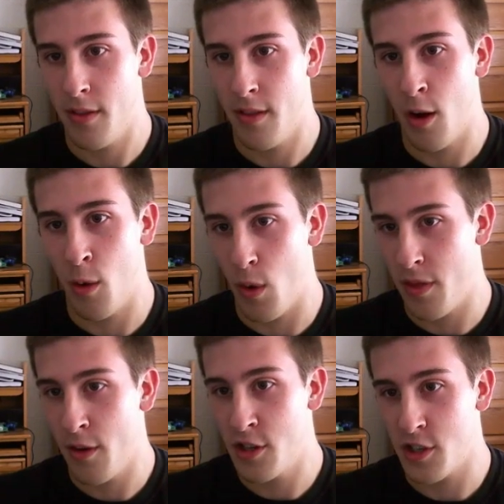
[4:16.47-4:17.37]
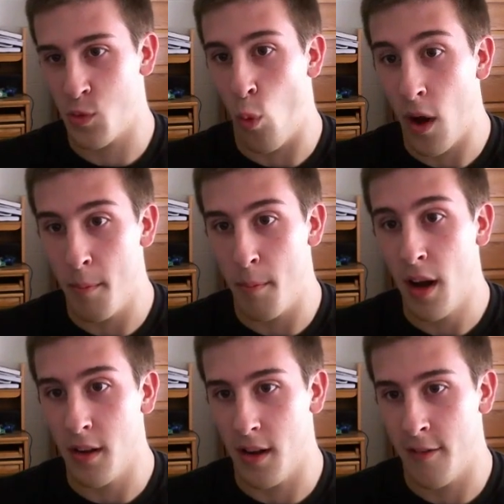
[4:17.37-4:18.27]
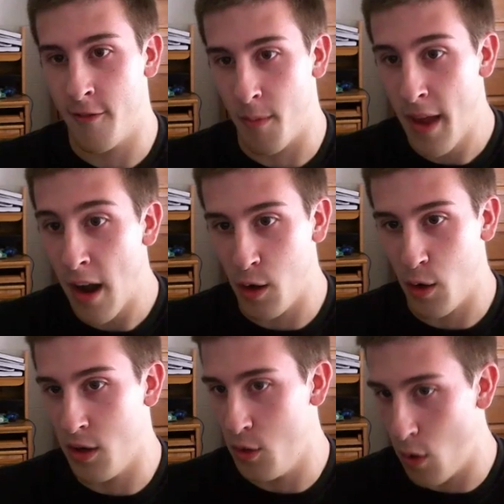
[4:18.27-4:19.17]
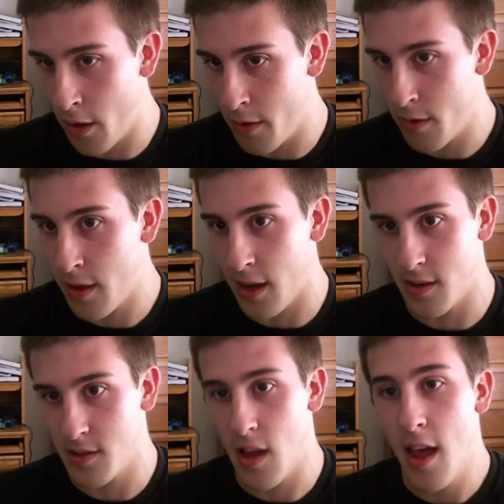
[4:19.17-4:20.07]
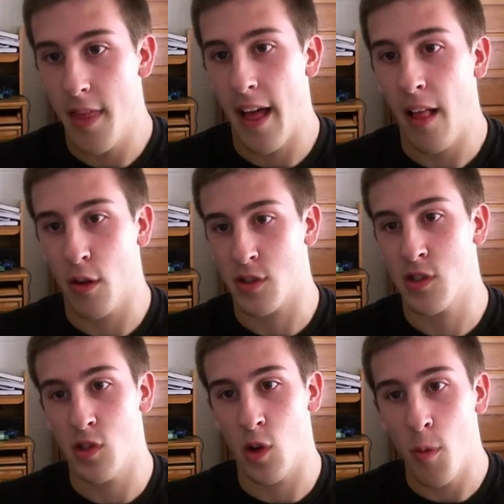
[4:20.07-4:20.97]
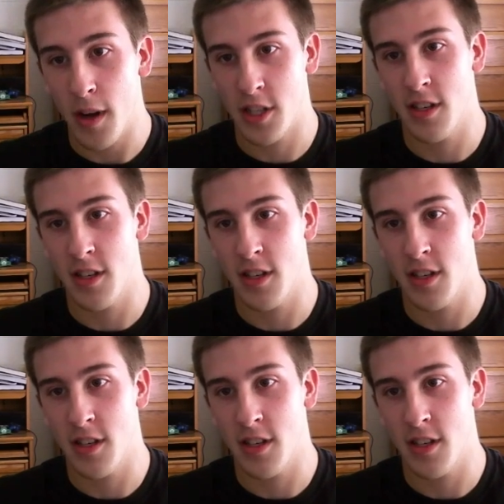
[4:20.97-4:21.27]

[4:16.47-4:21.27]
they're with they're just one button and from there you can do other things that looks so much